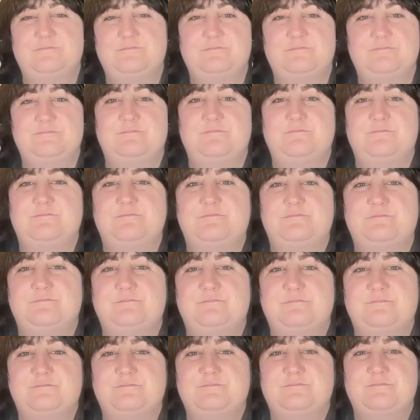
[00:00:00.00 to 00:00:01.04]

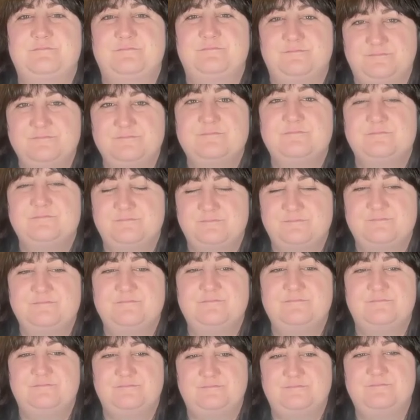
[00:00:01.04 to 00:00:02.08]

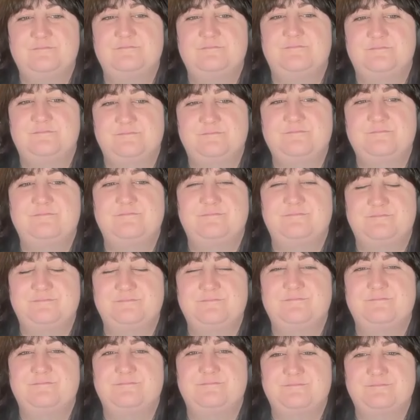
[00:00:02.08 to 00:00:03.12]

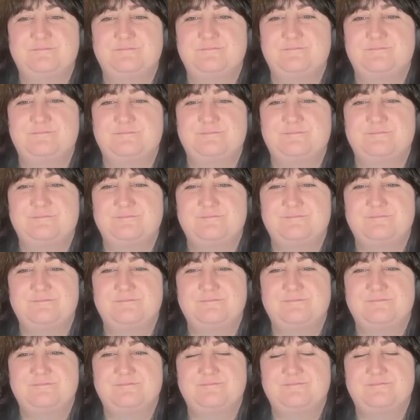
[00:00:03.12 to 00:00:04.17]

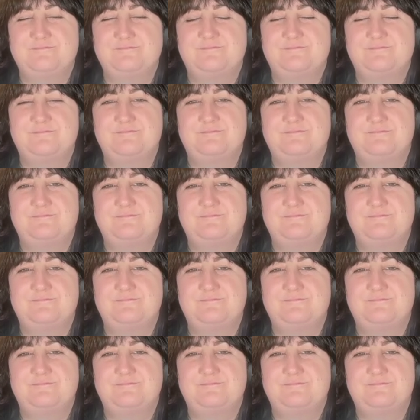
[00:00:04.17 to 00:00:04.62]
(silent)